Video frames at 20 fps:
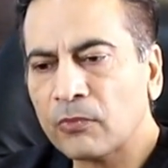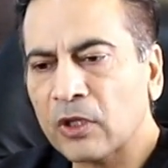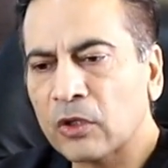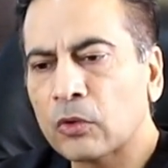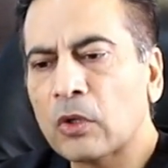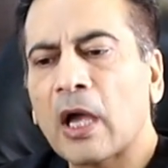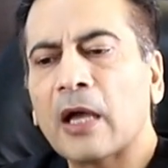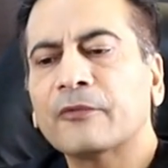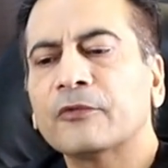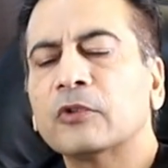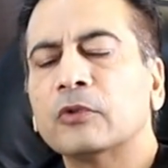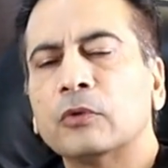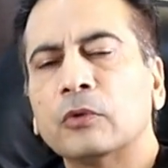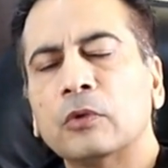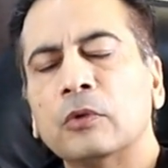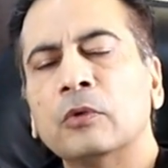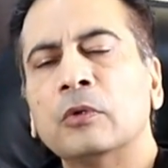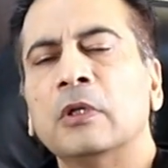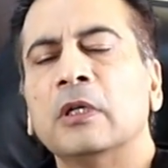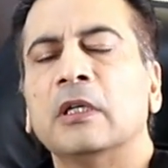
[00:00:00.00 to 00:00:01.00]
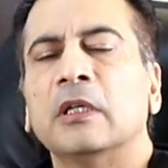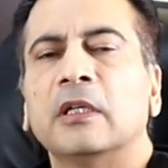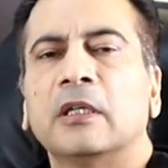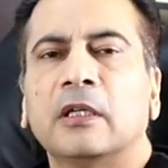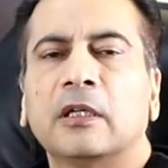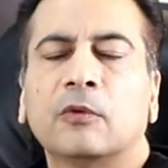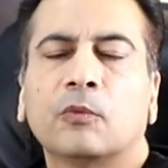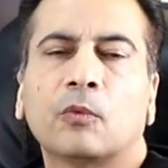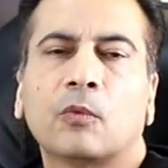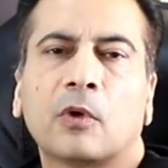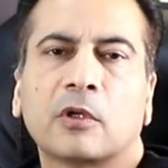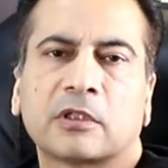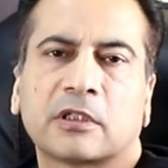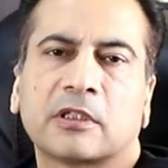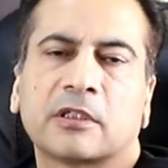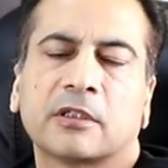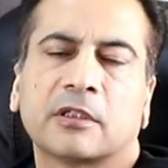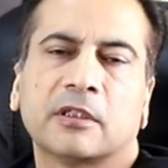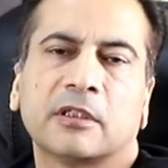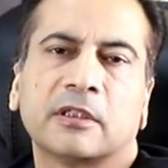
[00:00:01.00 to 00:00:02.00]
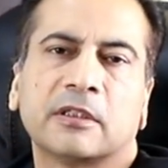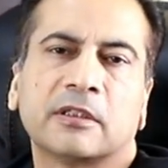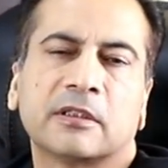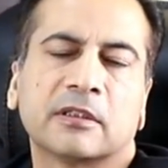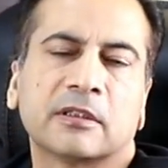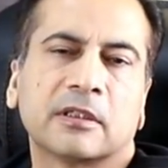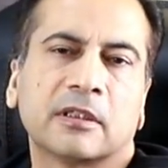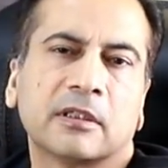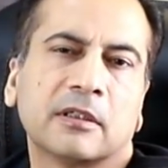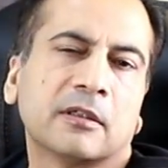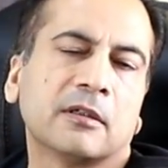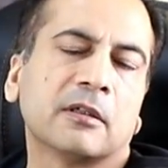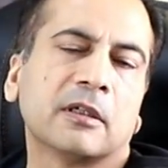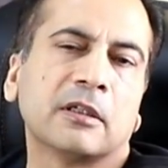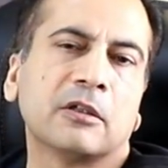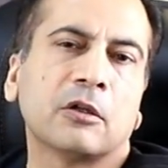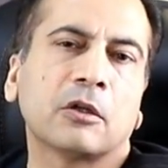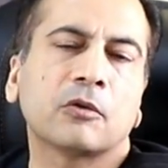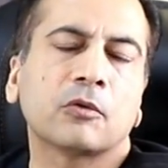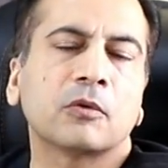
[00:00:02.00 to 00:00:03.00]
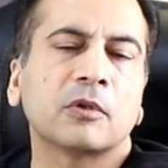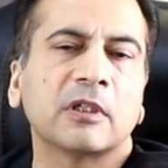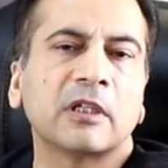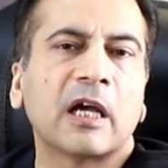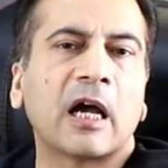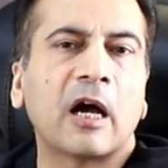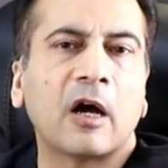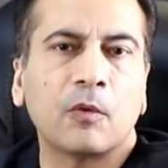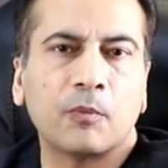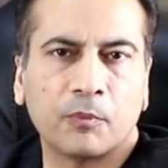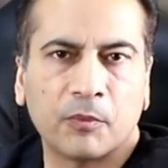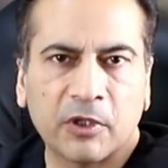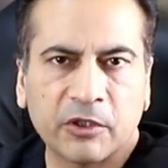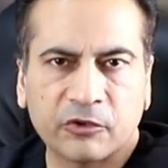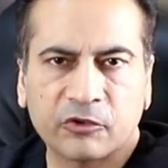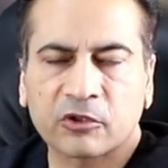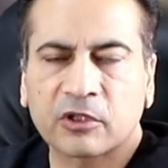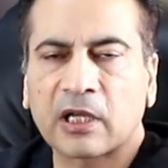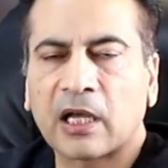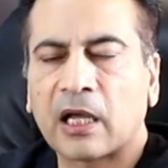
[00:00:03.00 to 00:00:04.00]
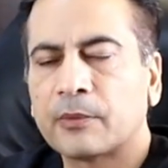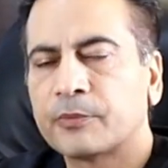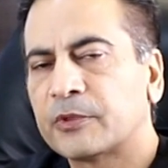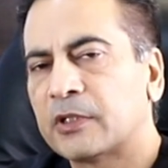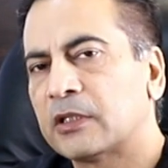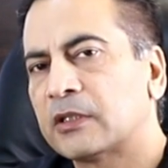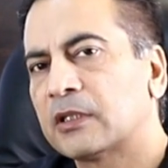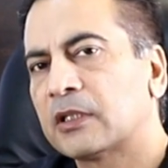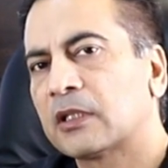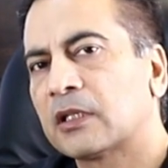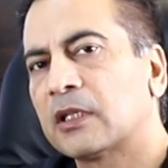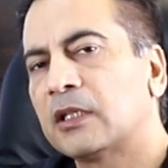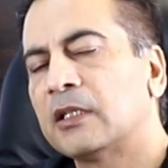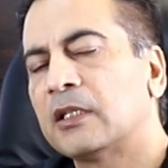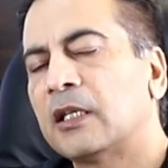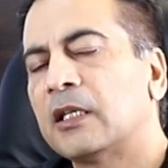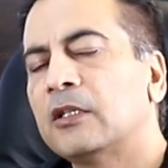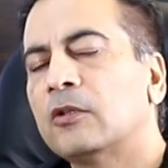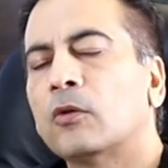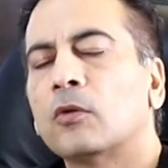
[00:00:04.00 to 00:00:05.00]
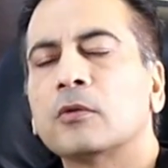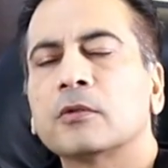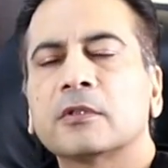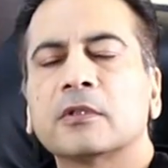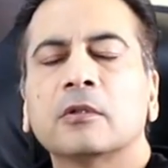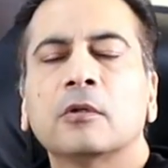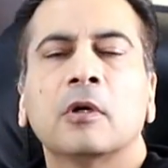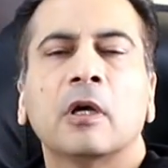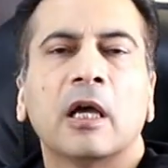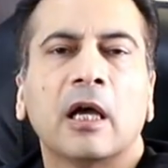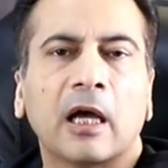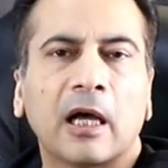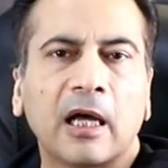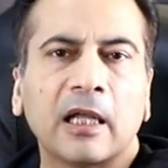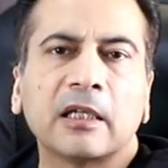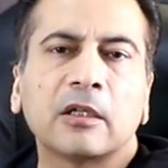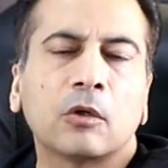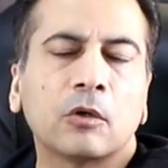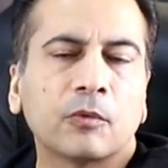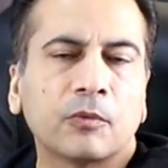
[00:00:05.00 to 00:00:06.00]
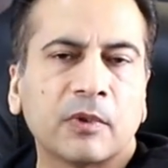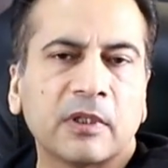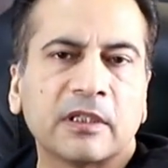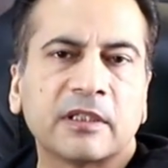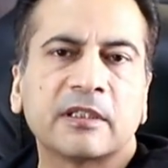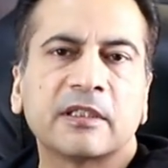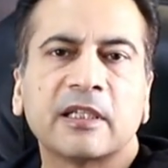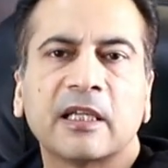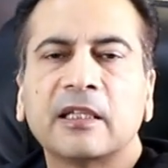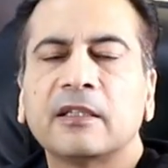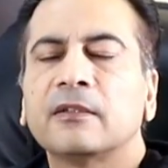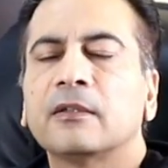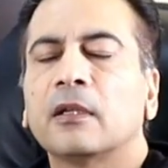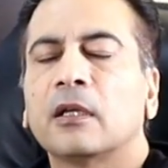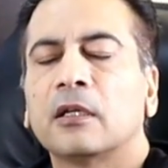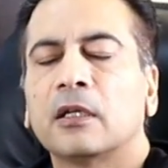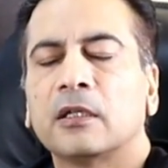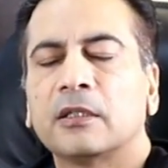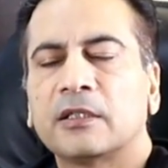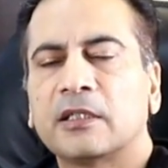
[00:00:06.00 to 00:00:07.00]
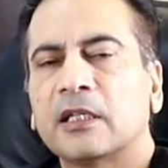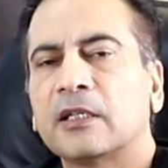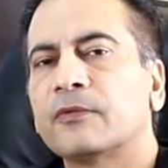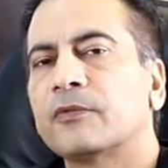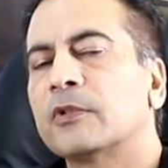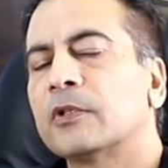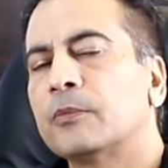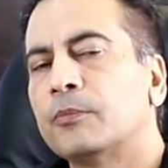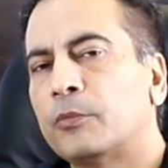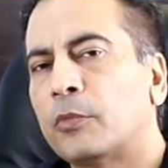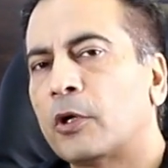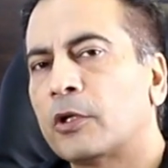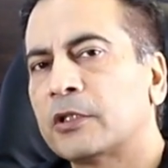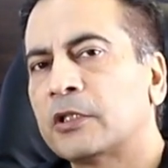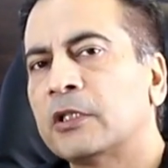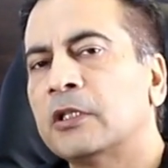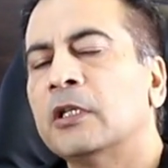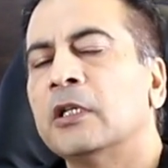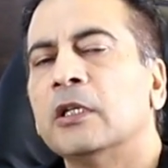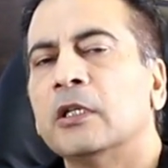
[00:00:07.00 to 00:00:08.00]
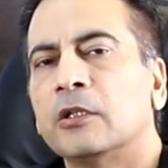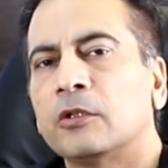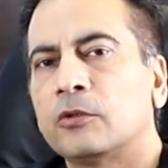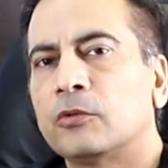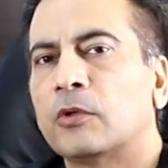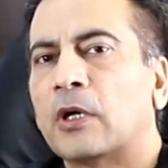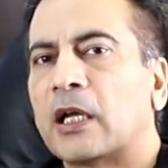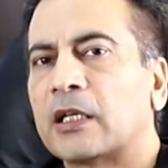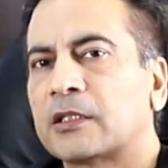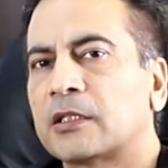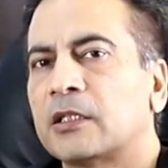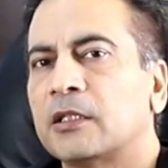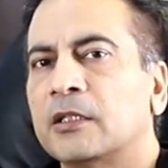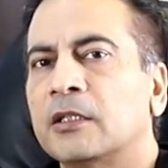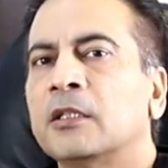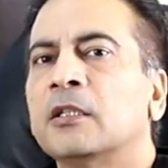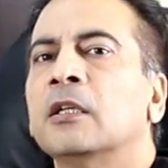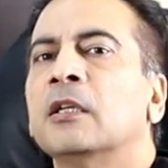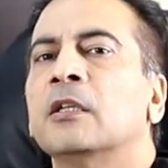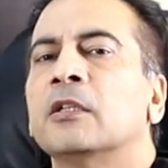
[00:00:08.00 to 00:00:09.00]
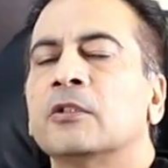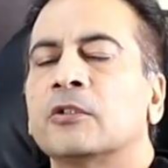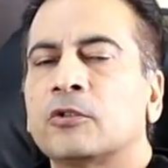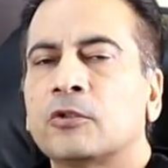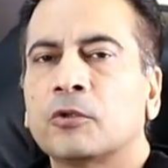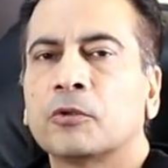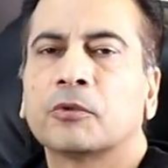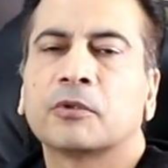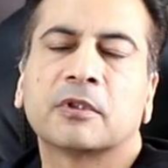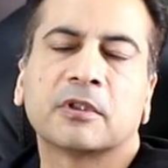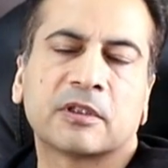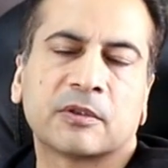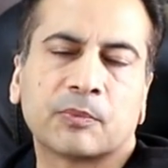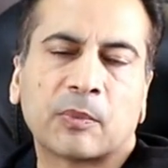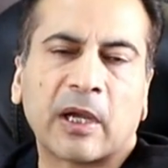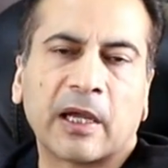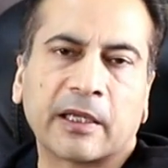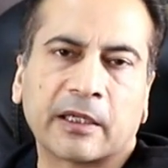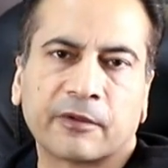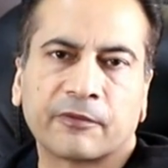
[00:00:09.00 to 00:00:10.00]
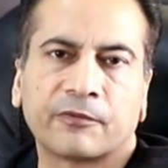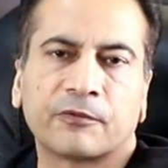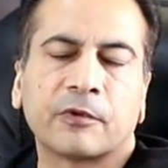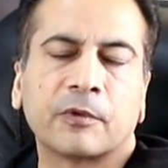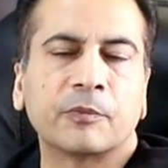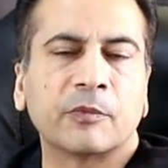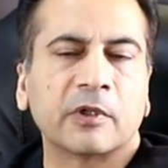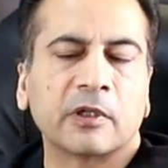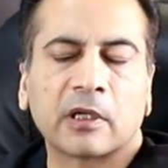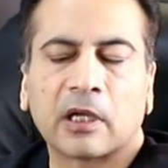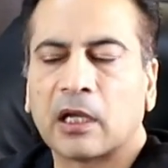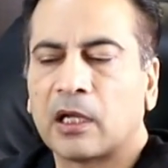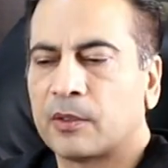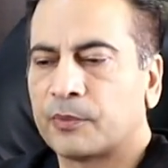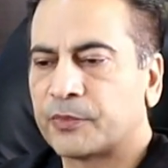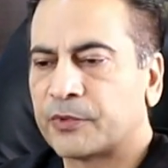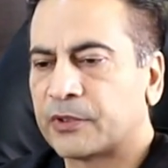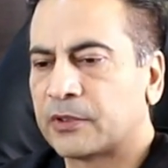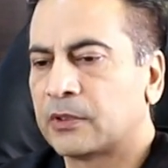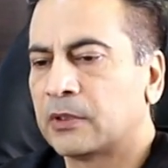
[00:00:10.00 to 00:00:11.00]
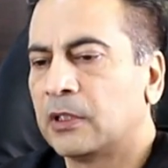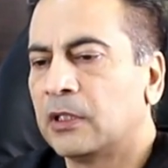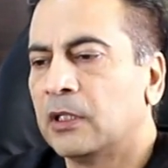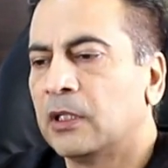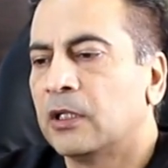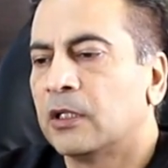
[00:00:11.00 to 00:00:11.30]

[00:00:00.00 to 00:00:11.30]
You have to know what is not only how much carbs does it contain, also how long will it take for the body to actually show the spike from the carbs.